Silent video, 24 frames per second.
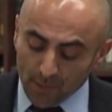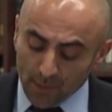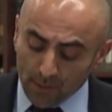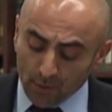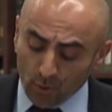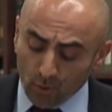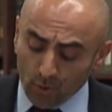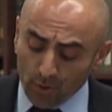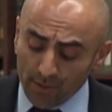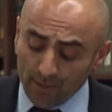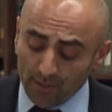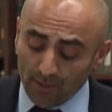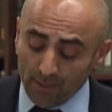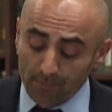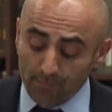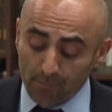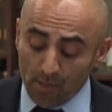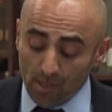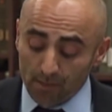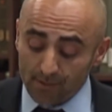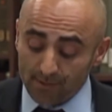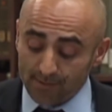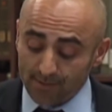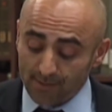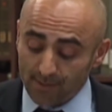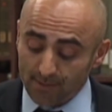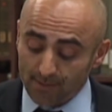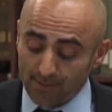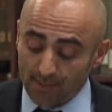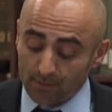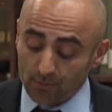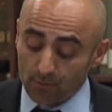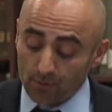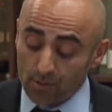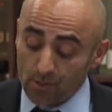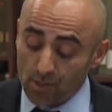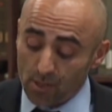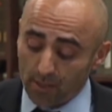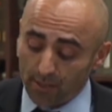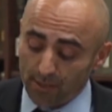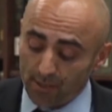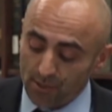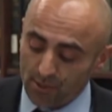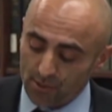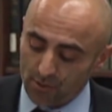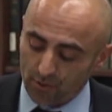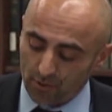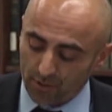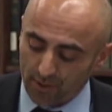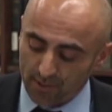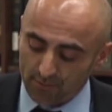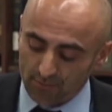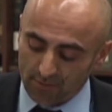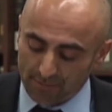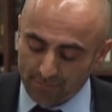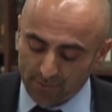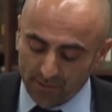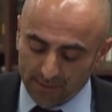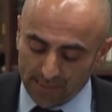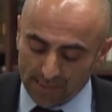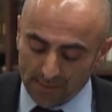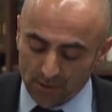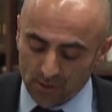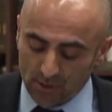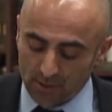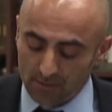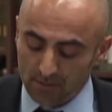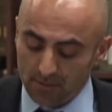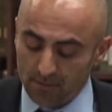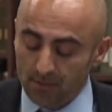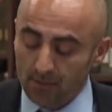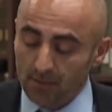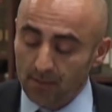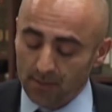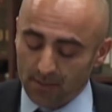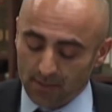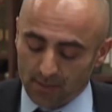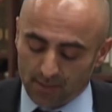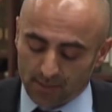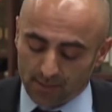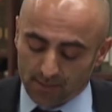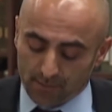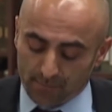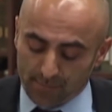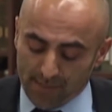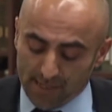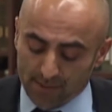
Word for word: Accordingly, policies that could tarnish Turkey's reputation as